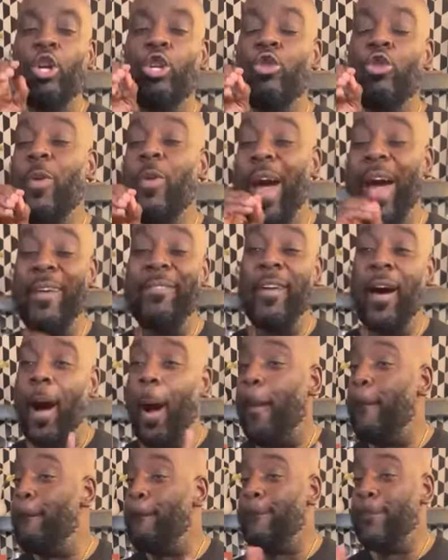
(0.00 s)
you have
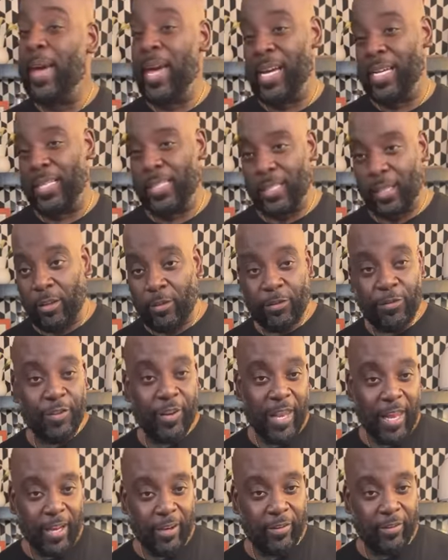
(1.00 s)
amazing
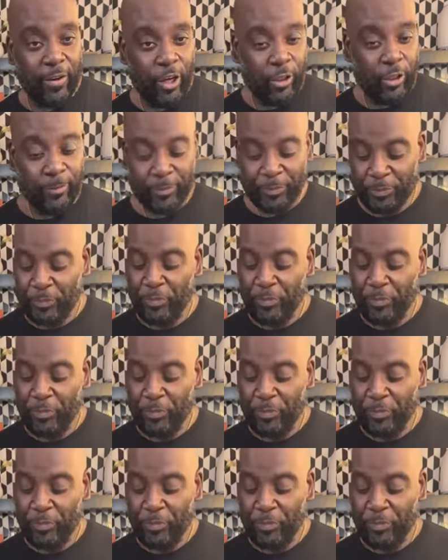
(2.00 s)
flavor